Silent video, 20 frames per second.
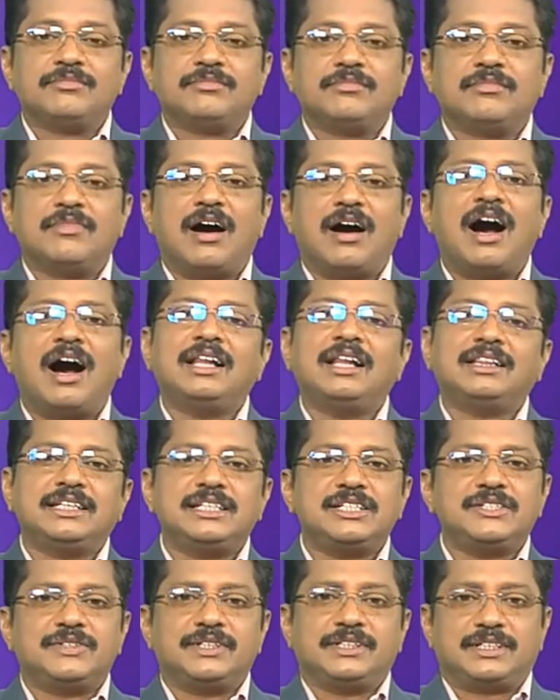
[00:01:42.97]
all
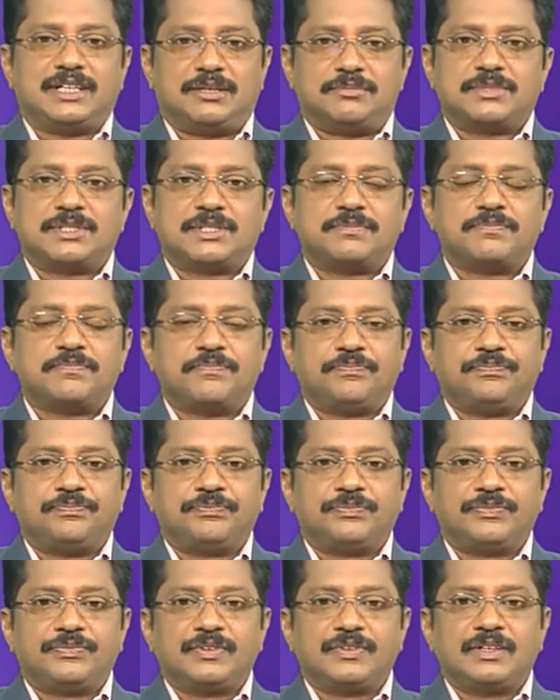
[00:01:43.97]
these will comes.
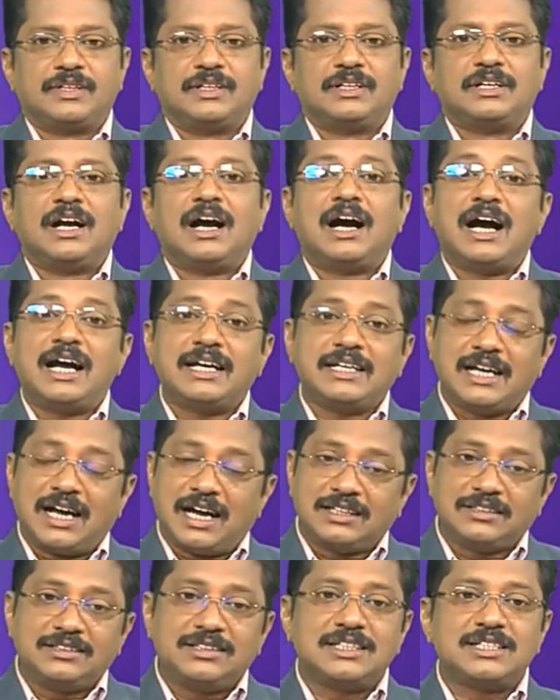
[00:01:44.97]
And
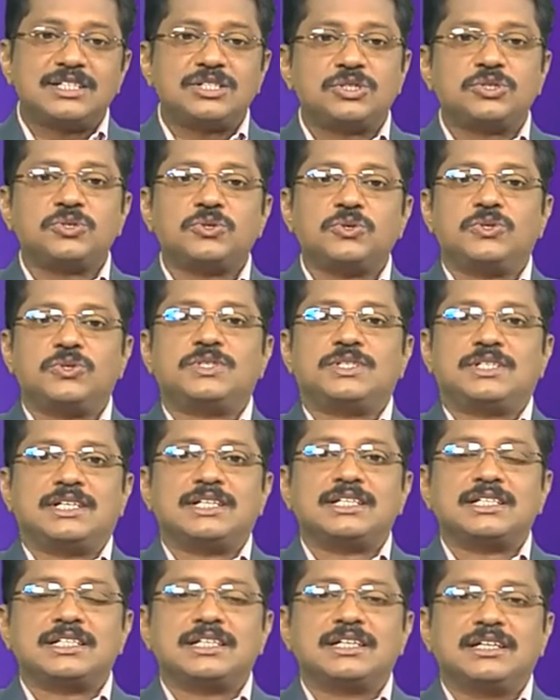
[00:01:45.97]
other
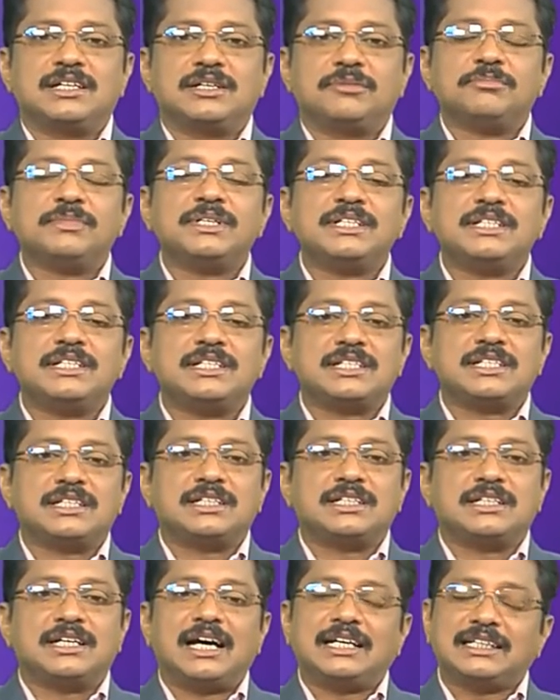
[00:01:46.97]
sources means
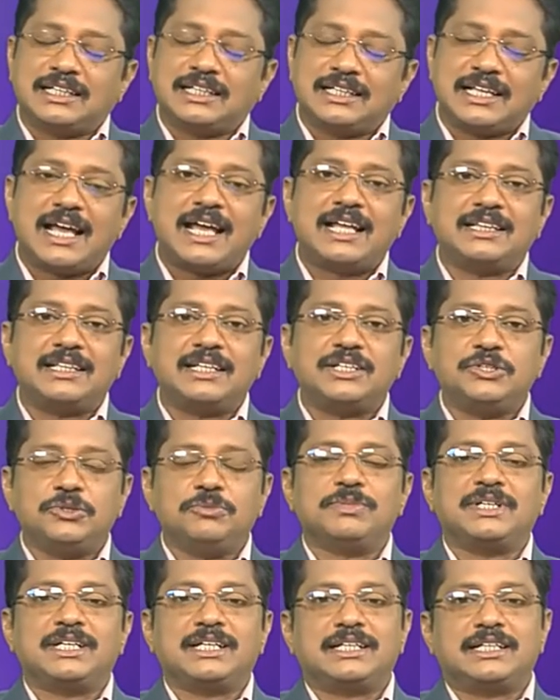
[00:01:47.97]
other than the
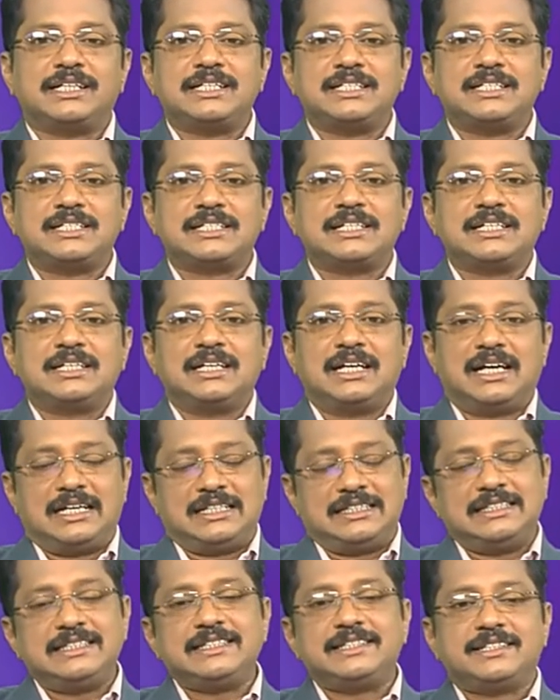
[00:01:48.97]
numericals or
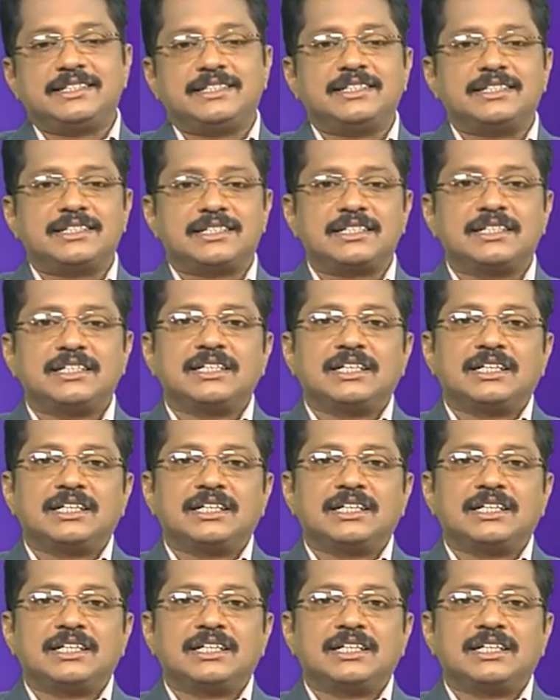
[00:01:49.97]
letters,